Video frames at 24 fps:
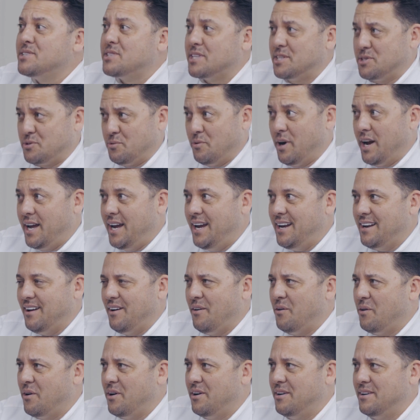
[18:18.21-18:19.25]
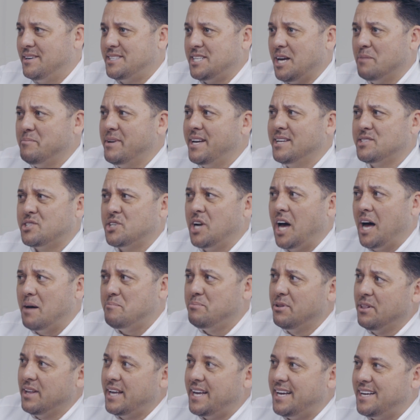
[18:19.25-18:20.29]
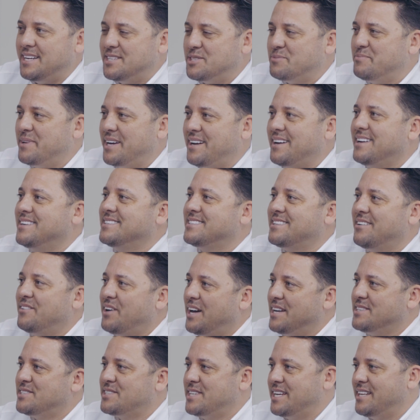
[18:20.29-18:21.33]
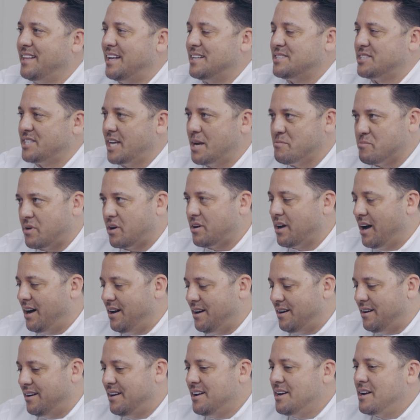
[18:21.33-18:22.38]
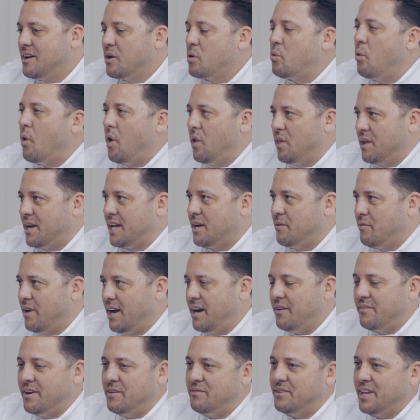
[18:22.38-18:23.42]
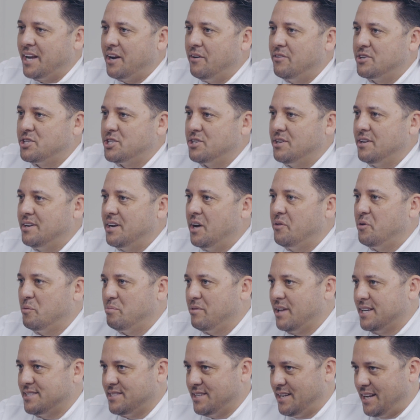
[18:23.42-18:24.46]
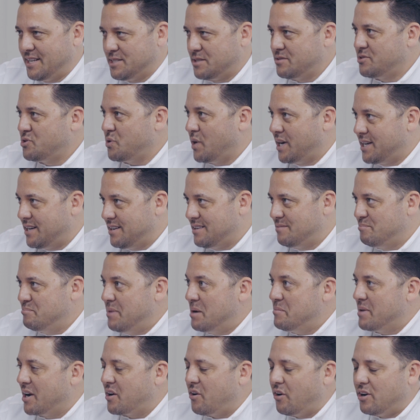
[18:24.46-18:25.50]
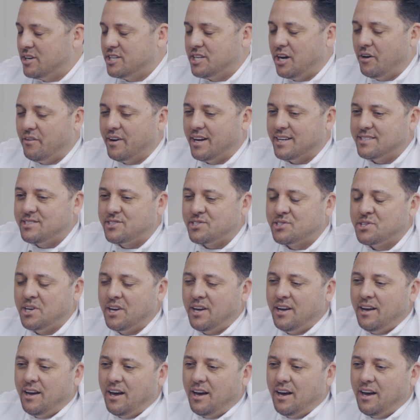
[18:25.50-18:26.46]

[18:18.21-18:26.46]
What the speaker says: isn't right, or tell me it's not, please, because they're not seeing that same quality, right? Whenever they go to another place that has tried to mimic our donuts.